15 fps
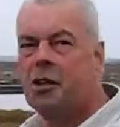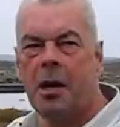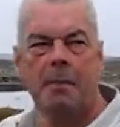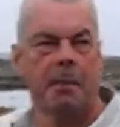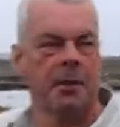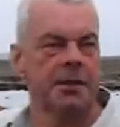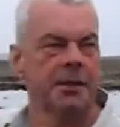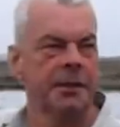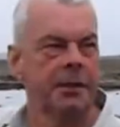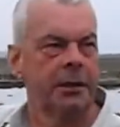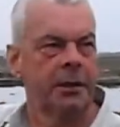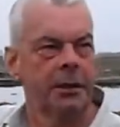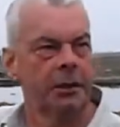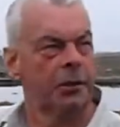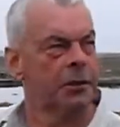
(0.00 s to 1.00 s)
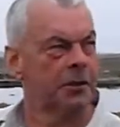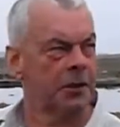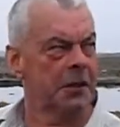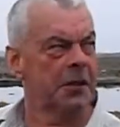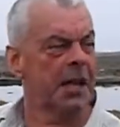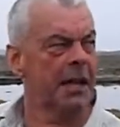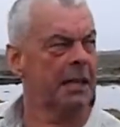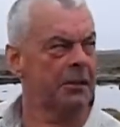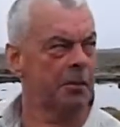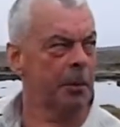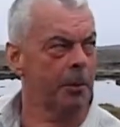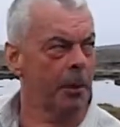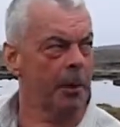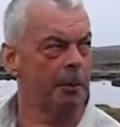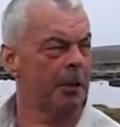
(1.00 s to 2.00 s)
chambers, just in case we
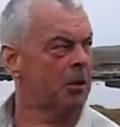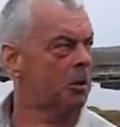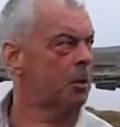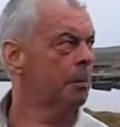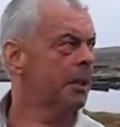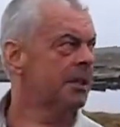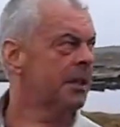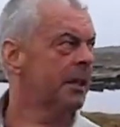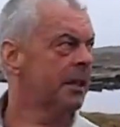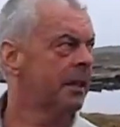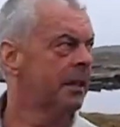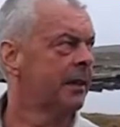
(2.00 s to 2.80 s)
were a bit too busy.